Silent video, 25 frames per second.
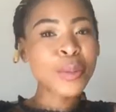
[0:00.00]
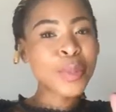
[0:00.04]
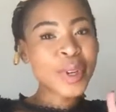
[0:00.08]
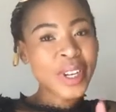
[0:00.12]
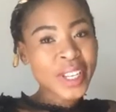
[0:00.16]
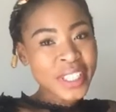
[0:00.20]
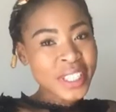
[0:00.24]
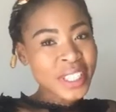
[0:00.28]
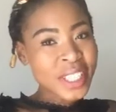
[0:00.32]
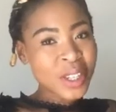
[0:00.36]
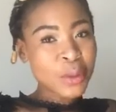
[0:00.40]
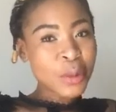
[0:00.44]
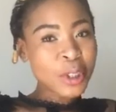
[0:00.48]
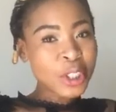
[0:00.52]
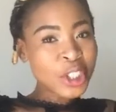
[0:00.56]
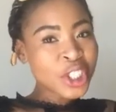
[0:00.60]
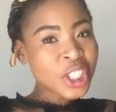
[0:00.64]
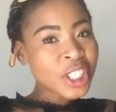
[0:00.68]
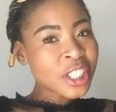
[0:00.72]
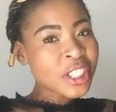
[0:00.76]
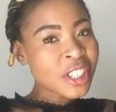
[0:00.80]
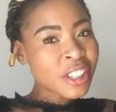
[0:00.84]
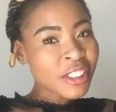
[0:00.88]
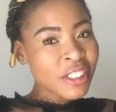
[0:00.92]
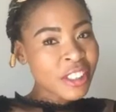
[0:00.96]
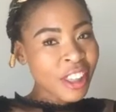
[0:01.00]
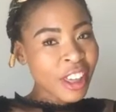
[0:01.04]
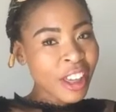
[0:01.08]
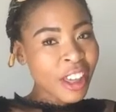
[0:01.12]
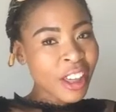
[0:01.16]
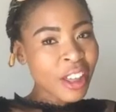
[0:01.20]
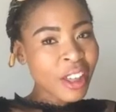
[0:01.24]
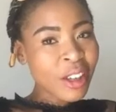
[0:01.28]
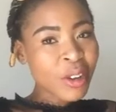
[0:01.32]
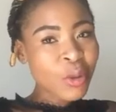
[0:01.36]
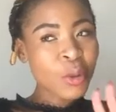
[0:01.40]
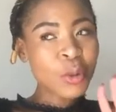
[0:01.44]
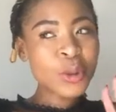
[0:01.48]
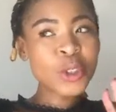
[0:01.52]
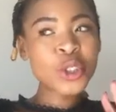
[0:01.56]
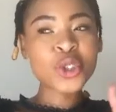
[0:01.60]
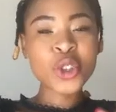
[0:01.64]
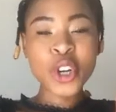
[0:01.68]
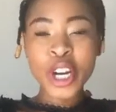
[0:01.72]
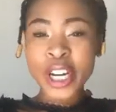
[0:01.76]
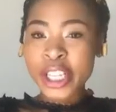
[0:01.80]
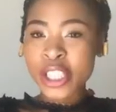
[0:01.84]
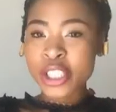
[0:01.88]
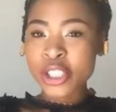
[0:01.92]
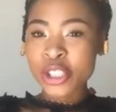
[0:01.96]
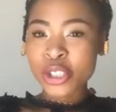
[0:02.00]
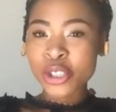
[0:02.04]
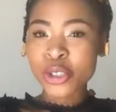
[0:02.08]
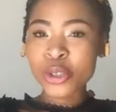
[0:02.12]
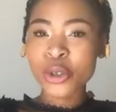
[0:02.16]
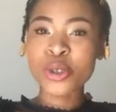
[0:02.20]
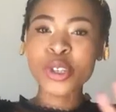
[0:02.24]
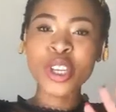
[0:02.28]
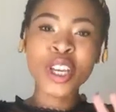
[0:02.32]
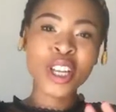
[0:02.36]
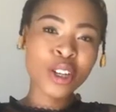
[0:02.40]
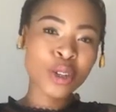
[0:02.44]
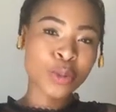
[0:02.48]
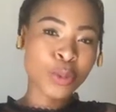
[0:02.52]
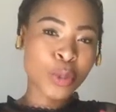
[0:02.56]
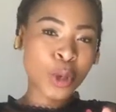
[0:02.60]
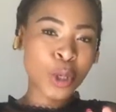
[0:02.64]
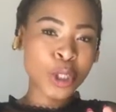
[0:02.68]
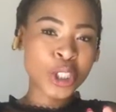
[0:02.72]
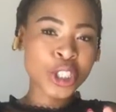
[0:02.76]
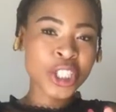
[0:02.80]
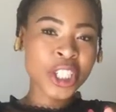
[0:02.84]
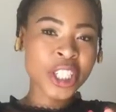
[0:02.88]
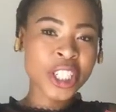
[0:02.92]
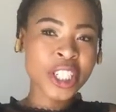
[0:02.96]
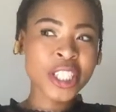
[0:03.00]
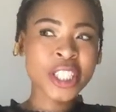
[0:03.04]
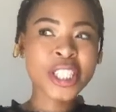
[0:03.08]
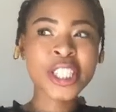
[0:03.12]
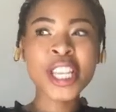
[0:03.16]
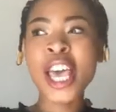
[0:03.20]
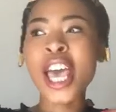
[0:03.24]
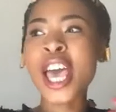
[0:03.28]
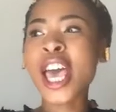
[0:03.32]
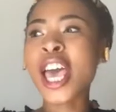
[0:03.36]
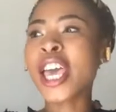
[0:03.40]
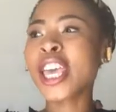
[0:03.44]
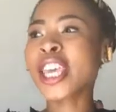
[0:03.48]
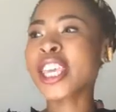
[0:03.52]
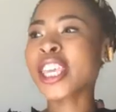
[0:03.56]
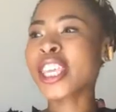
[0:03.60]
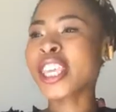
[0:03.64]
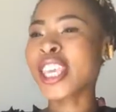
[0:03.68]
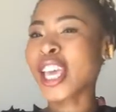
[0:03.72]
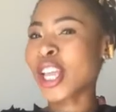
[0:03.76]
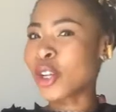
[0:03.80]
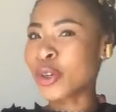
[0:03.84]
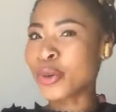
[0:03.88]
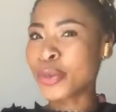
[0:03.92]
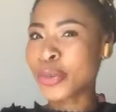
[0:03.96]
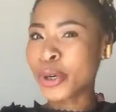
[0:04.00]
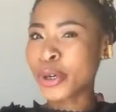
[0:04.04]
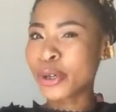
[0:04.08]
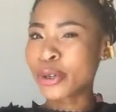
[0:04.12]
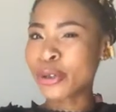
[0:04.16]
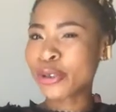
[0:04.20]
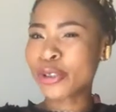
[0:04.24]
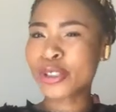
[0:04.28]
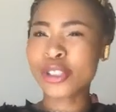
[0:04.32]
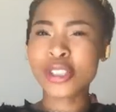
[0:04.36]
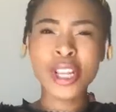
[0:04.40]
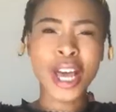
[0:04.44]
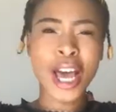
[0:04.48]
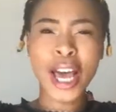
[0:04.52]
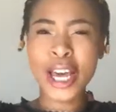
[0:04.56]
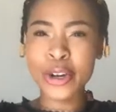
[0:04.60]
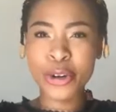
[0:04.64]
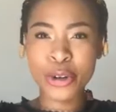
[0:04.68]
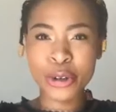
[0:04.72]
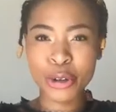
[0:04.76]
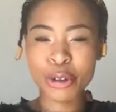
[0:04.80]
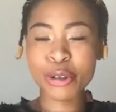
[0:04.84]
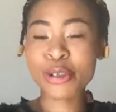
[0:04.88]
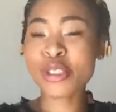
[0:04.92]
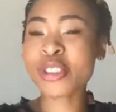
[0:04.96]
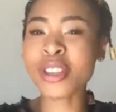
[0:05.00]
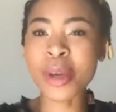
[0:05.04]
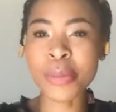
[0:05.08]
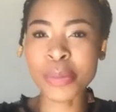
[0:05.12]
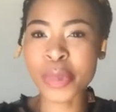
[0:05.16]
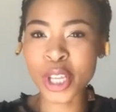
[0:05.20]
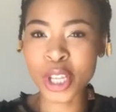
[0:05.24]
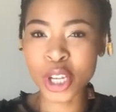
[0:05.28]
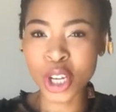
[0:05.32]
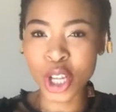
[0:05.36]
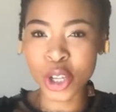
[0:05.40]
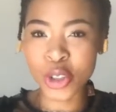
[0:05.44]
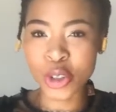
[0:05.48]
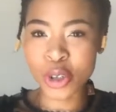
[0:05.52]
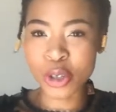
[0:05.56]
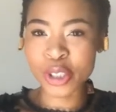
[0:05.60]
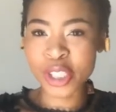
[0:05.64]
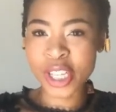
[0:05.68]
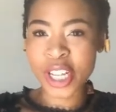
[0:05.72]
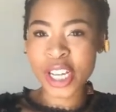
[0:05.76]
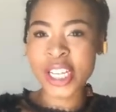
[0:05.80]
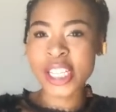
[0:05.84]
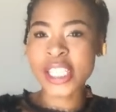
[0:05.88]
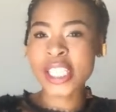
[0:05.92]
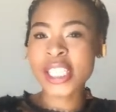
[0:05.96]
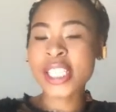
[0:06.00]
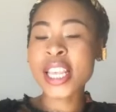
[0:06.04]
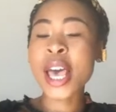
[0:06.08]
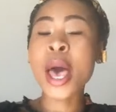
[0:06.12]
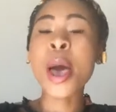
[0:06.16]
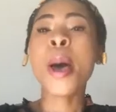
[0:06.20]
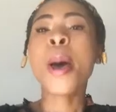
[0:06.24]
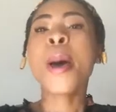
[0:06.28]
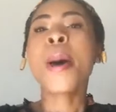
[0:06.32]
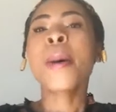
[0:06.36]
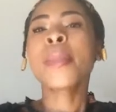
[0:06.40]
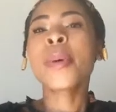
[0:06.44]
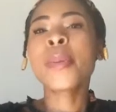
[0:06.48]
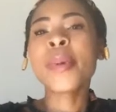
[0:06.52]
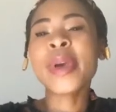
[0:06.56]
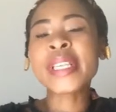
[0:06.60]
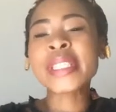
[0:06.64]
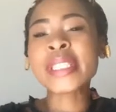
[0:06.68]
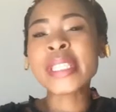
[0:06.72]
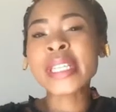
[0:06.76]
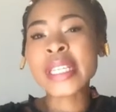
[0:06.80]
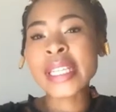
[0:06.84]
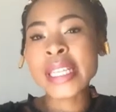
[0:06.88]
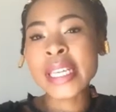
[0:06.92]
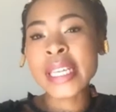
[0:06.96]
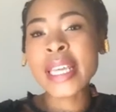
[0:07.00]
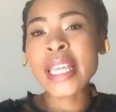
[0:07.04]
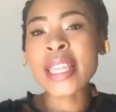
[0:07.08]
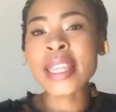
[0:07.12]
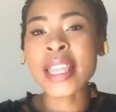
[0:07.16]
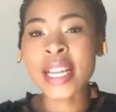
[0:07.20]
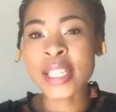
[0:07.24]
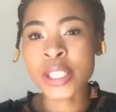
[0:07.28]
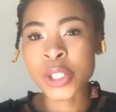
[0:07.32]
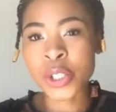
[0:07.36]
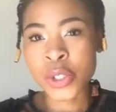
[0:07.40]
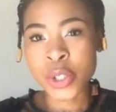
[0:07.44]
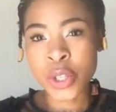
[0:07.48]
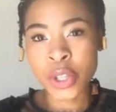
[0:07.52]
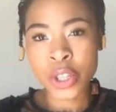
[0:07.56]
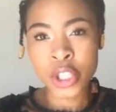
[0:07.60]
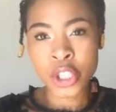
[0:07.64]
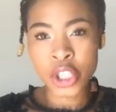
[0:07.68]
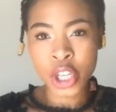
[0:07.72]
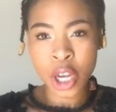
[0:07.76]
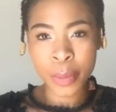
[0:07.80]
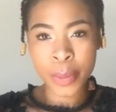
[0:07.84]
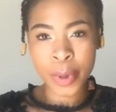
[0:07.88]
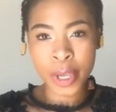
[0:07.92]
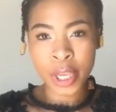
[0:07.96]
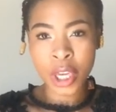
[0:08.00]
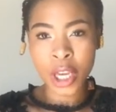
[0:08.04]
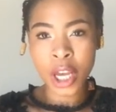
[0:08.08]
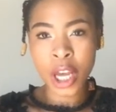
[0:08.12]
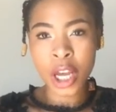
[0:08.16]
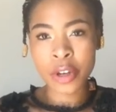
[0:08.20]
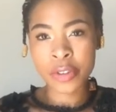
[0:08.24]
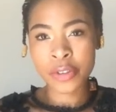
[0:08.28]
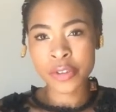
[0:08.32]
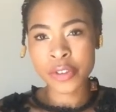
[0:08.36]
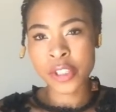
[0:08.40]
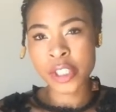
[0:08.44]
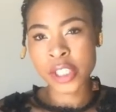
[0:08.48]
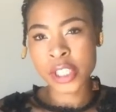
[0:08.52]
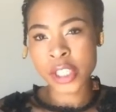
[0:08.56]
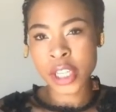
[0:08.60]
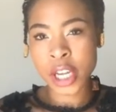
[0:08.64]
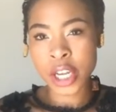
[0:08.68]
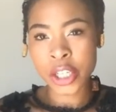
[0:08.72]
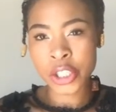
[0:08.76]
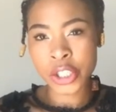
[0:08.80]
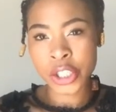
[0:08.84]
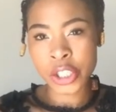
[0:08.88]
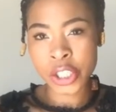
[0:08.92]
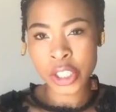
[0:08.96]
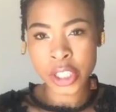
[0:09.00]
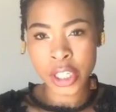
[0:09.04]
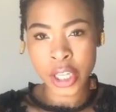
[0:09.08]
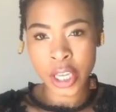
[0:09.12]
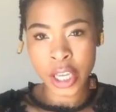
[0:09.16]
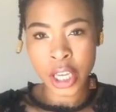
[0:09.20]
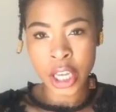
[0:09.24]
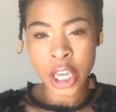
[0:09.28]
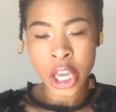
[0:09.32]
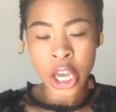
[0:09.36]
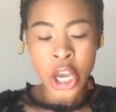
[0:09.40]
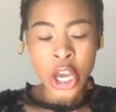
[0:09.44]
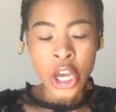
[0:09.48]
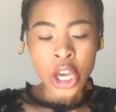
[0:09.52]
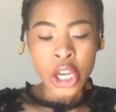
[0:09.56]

But I see what she did there was trying to do yellow Porsches, yellow bones, I don't know, something along those lines. But basically, that's the topic of discussion today.